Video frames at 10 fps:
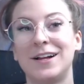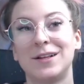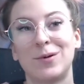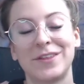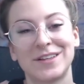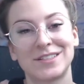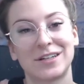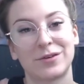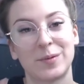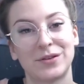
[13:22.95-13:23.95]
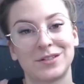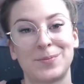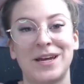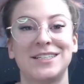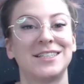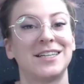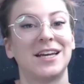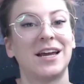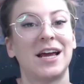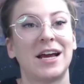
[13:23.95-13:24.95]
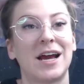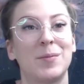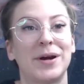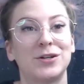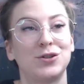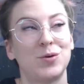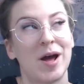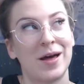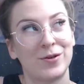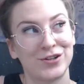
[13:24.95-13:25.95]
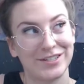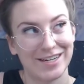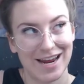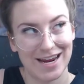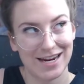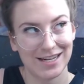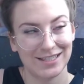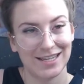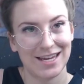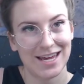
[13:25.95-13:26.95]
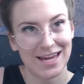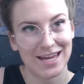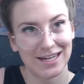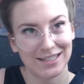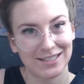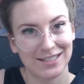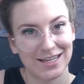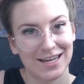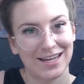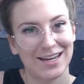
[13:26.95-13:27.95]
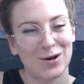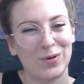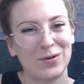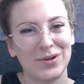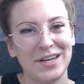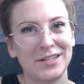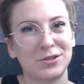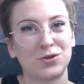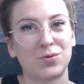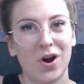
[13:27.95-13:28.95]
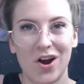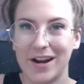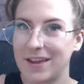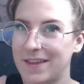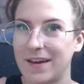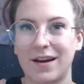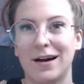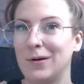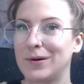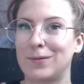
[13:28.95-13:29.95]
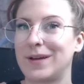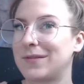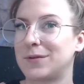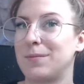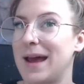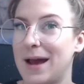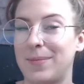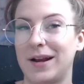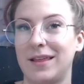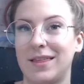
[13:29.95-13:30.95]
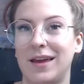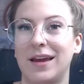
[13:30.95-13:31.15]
One thing that's different about this painting today compared to other days is we don't really need to draw anything out. We don't really have to map anything.